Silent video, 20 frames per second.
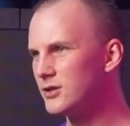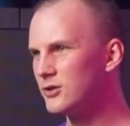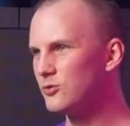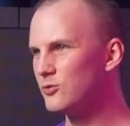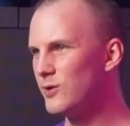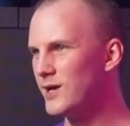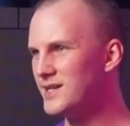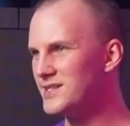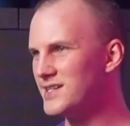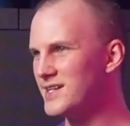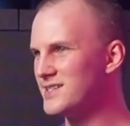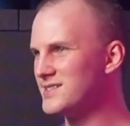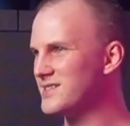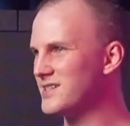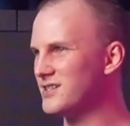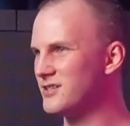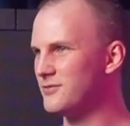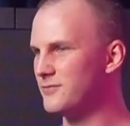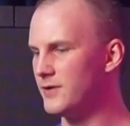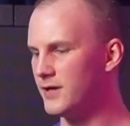Great
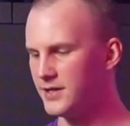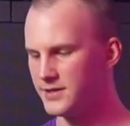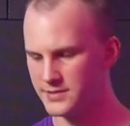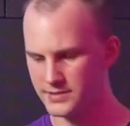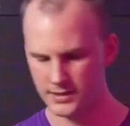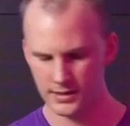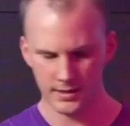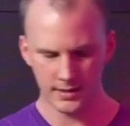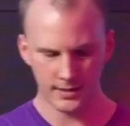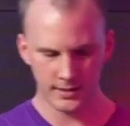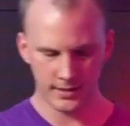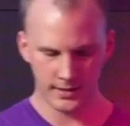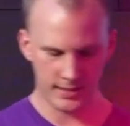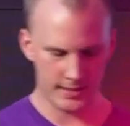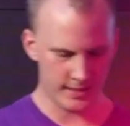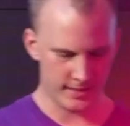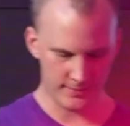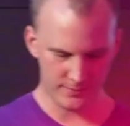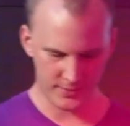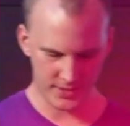testing device.
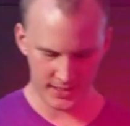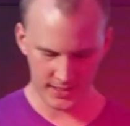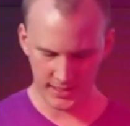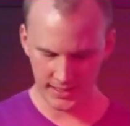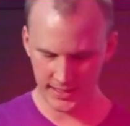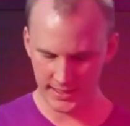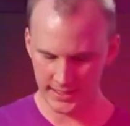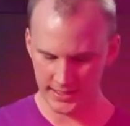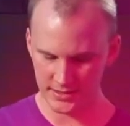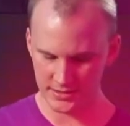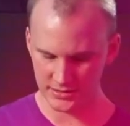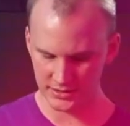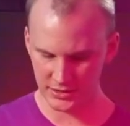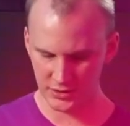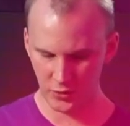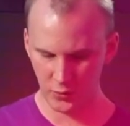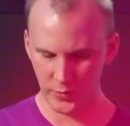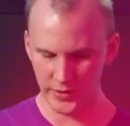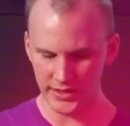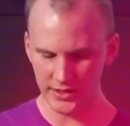And
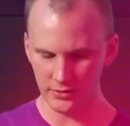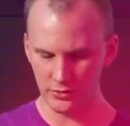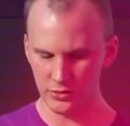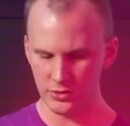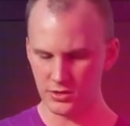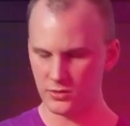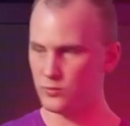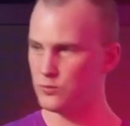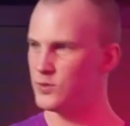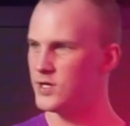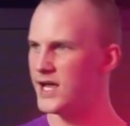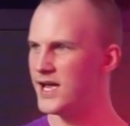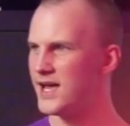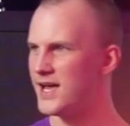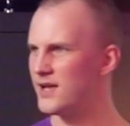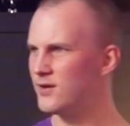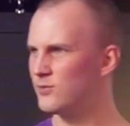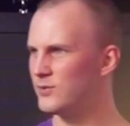we can look red,